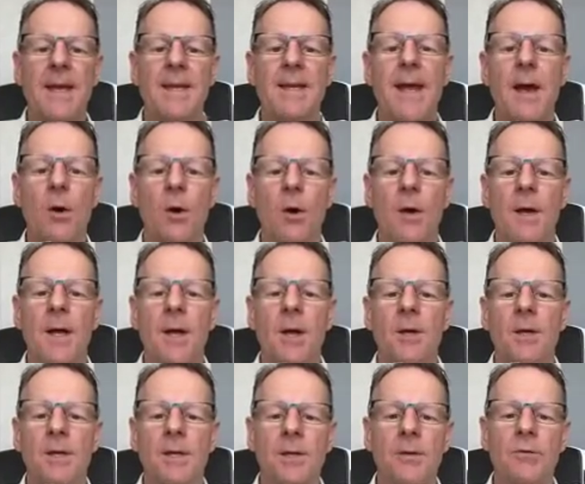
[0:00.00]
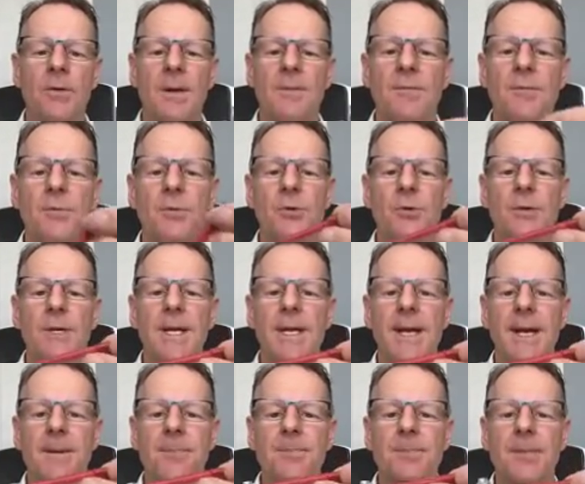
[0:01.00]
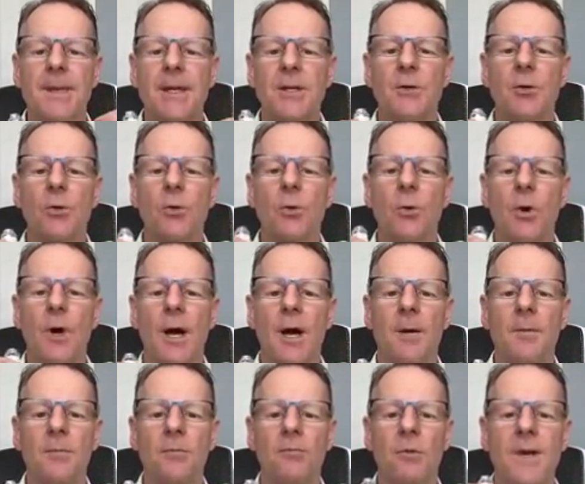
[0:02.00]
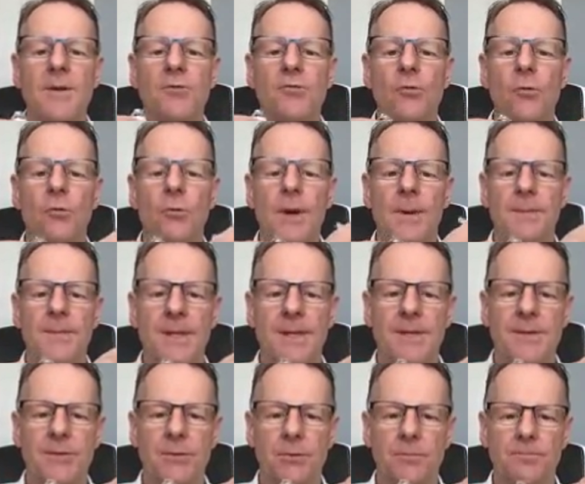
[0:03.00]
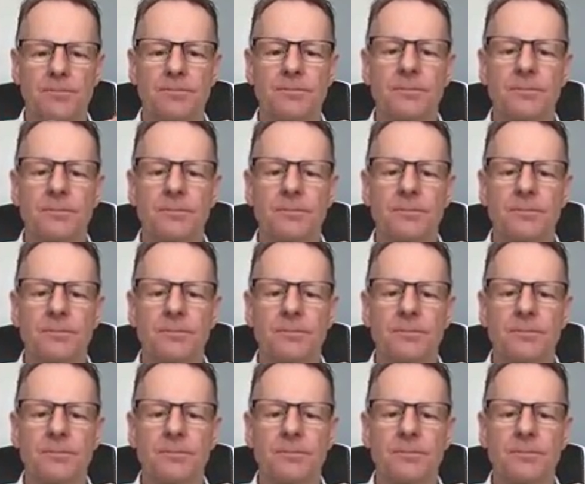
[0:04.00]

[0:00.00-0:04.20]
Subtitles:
Now, grab from your kit your red draw-up needle.